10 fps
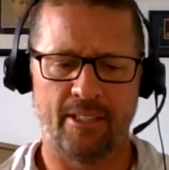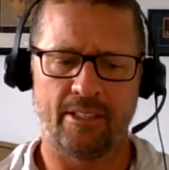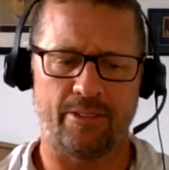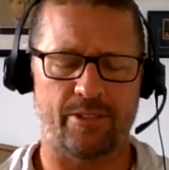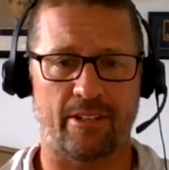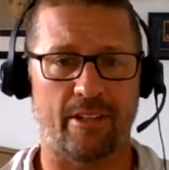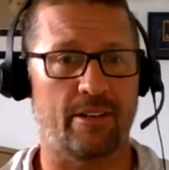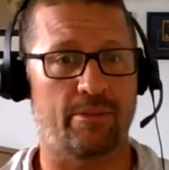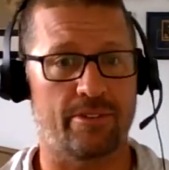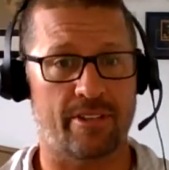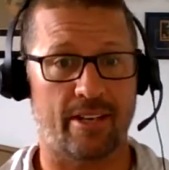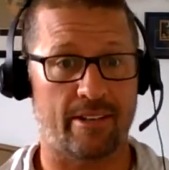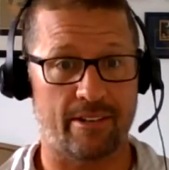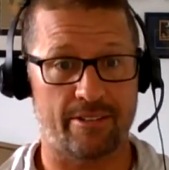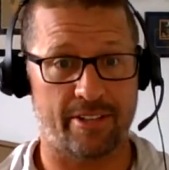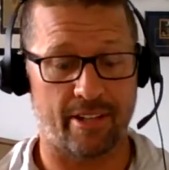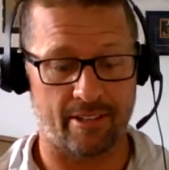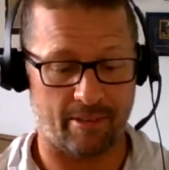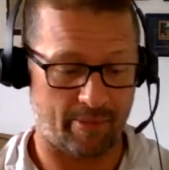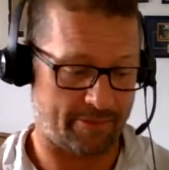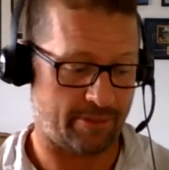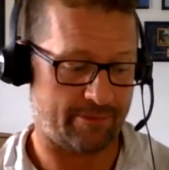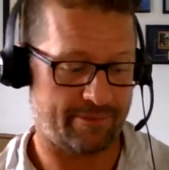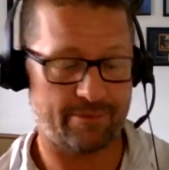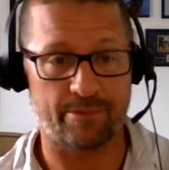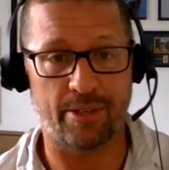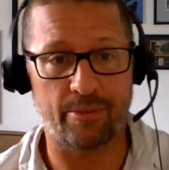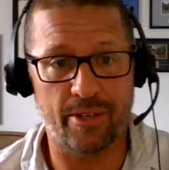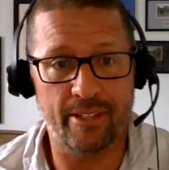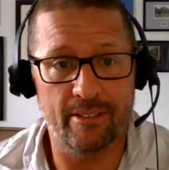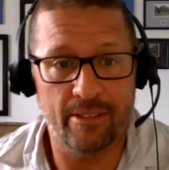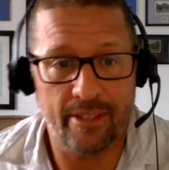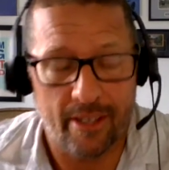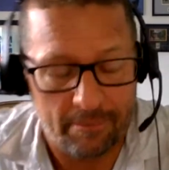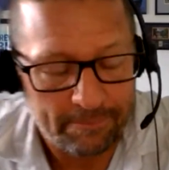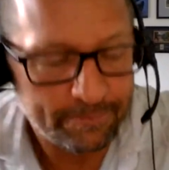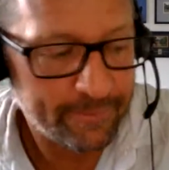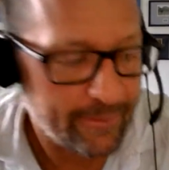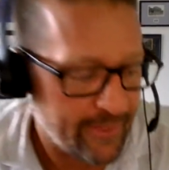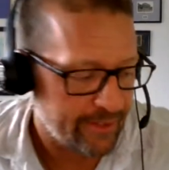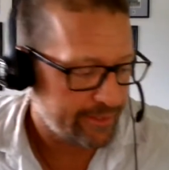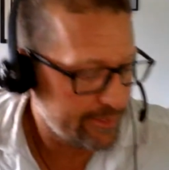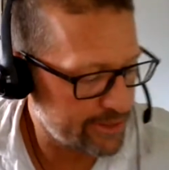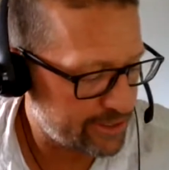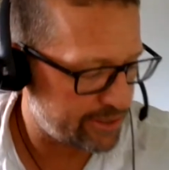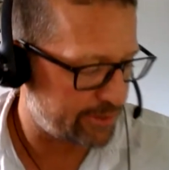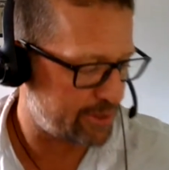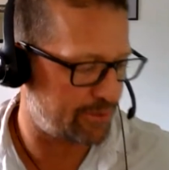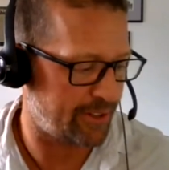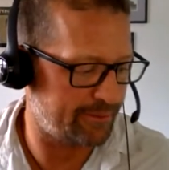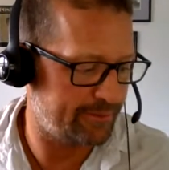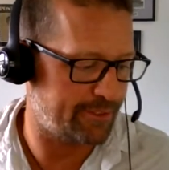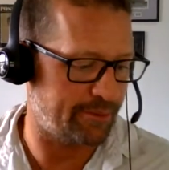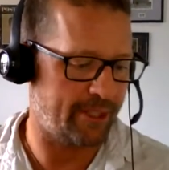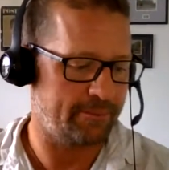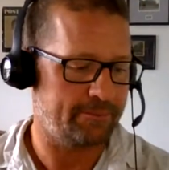using a lot of words I didn't understand that I'm going to have to reread and look up, which is always fun for me.